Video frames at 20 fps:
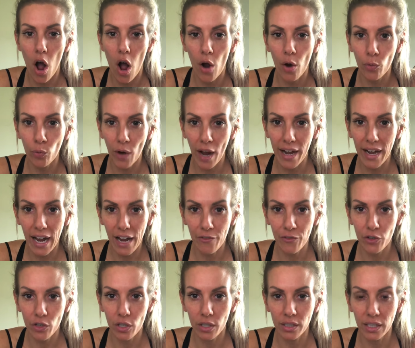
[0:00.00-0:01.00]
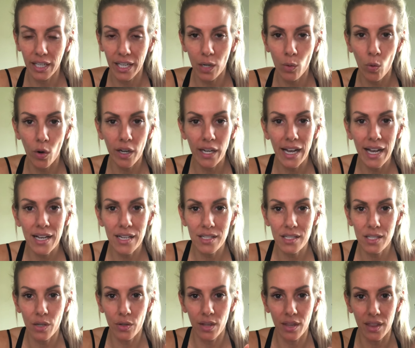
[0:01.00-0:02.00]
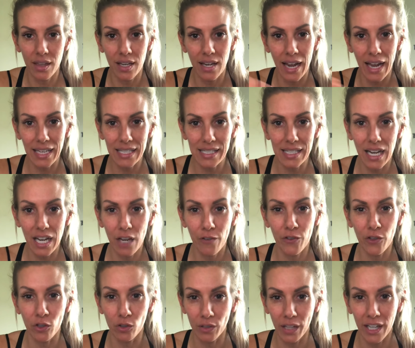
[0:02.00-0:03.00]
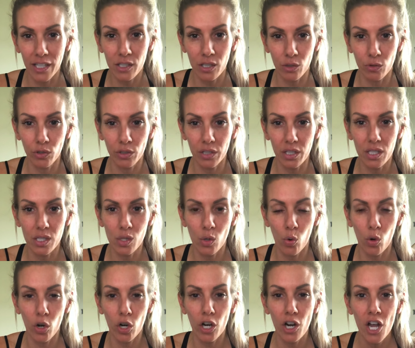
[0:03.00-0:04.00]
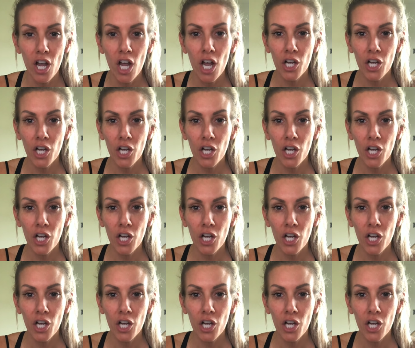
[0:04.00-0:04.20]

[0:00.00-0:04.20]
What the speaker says: right after a leg workout, so that the next day, if your legs are really sore,